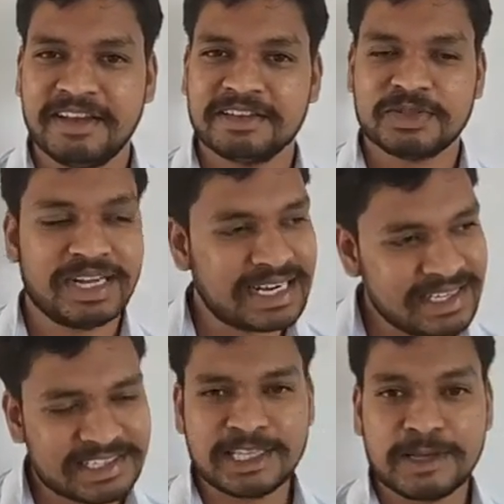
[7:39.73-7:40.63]
So that
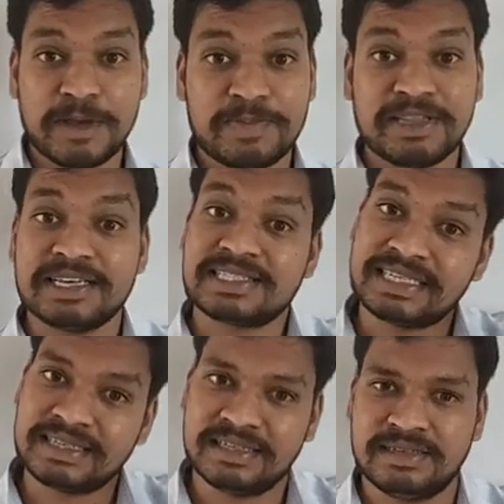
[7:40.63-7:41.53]
reason the people they
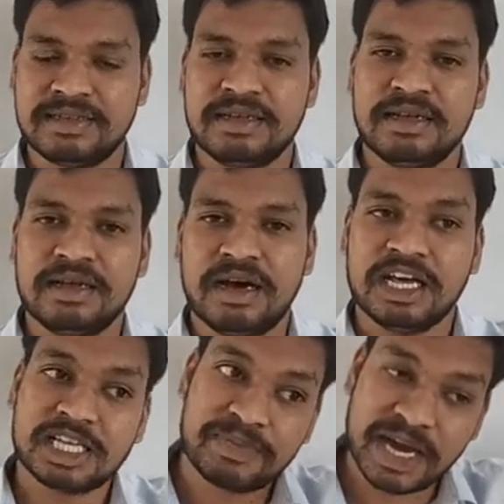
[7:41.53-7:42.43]
settled
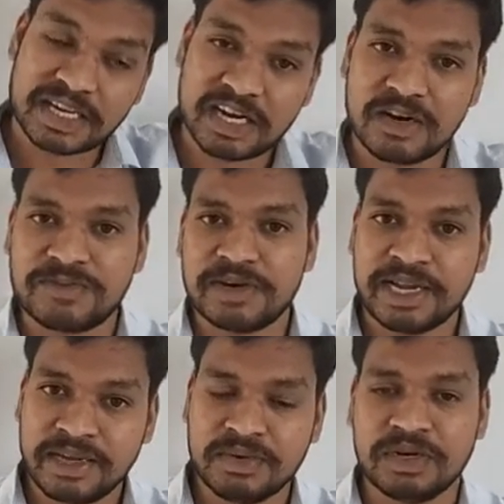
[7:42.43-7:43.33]
on the bank
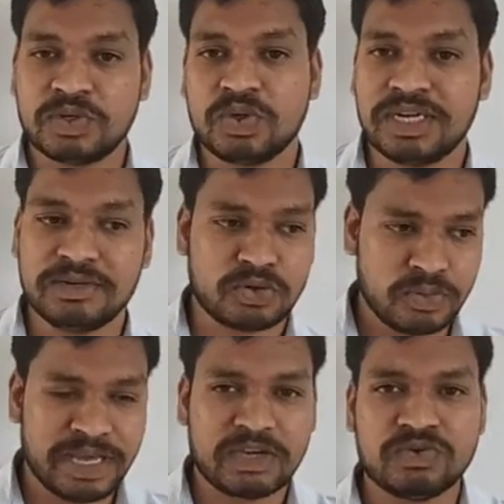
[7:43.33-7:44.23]
of river
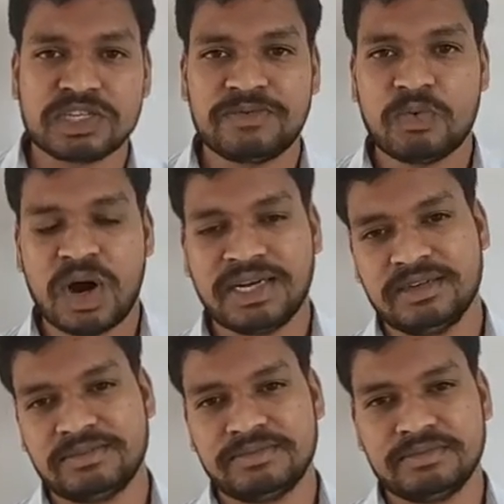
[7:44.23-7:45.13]
to make use of
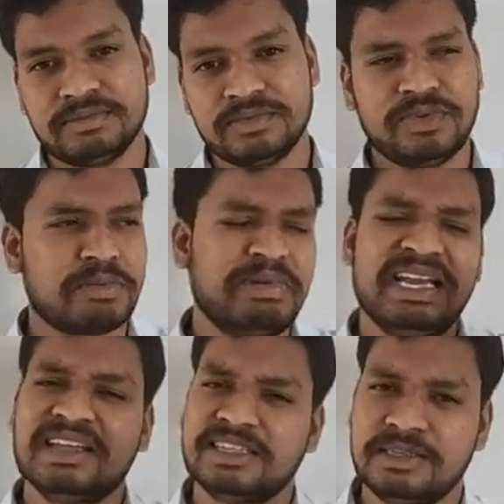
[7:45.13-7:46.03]
water for
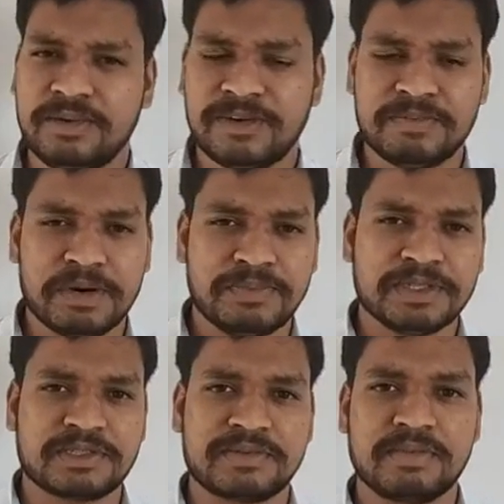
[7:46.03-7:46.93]
many other different
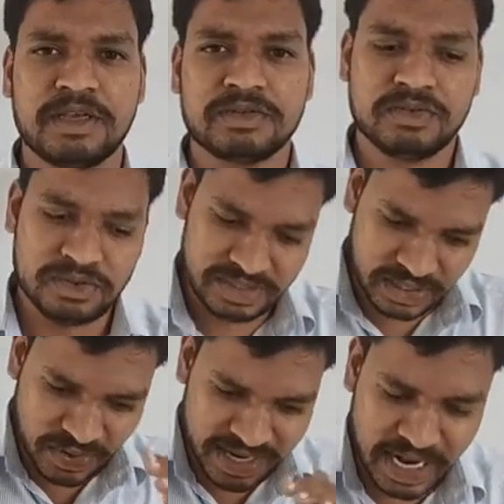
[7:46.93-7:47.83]
purposes. So
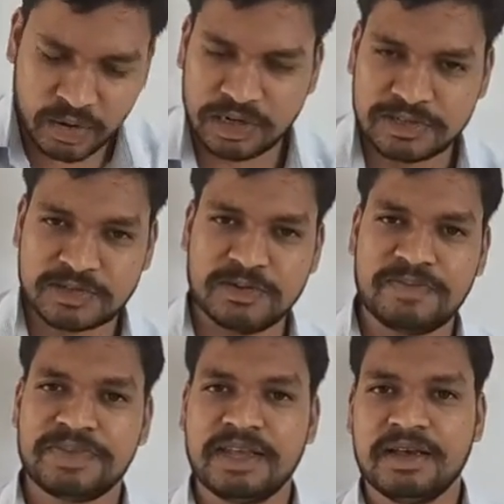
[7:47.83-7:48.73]
even now
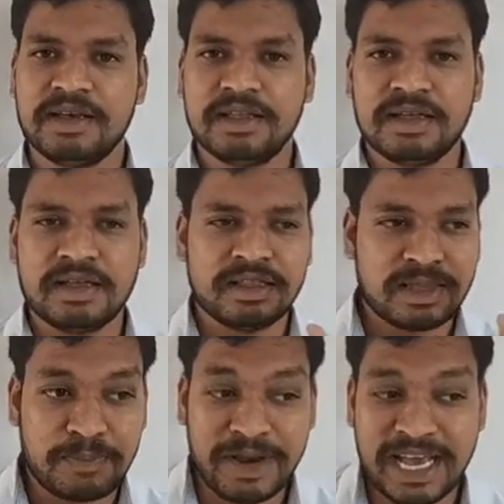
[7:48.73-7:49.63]
also,
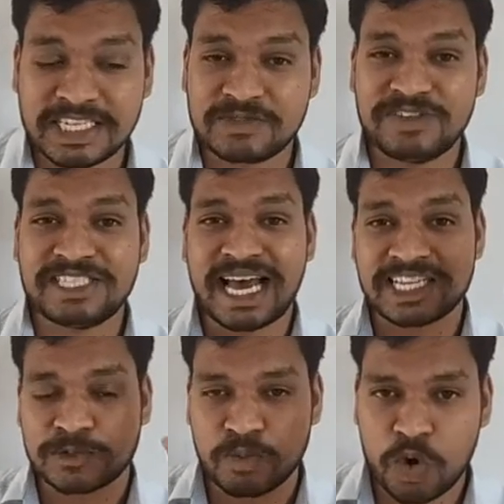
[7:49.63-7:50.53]
the place which
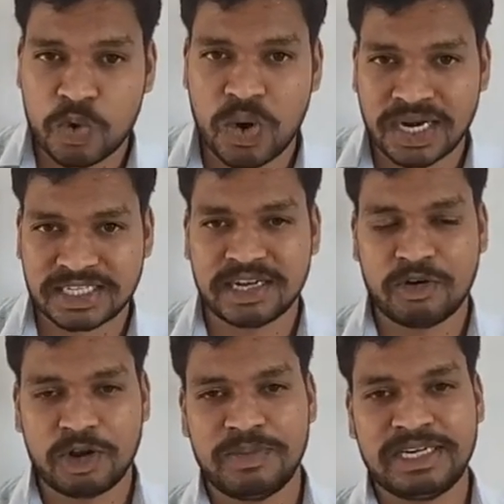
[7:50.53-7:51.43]
has more water
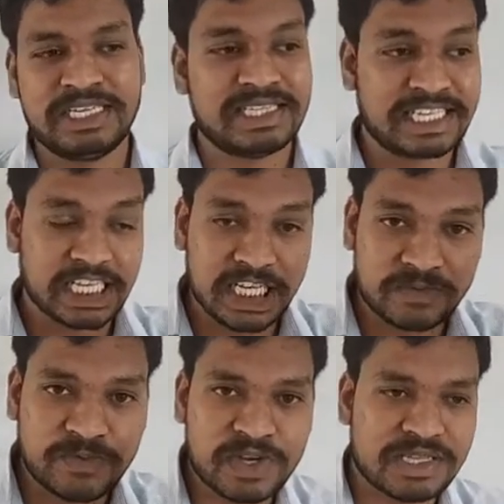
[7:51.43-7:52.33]
availability, that
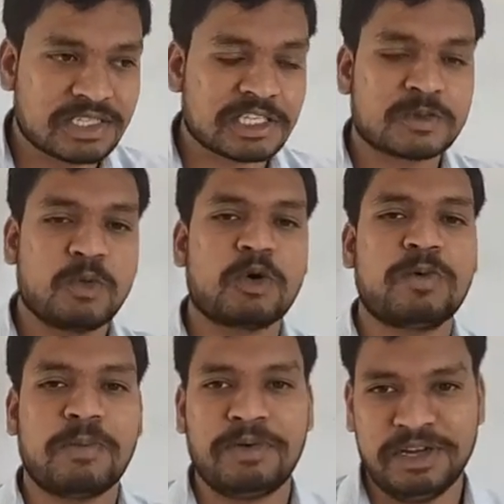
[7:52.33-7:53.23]
influences more
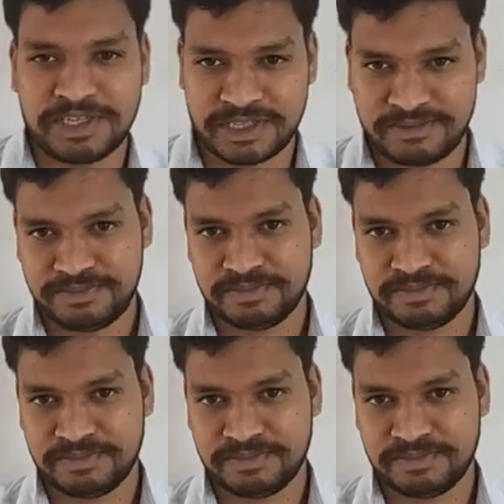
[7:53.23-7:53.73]
population.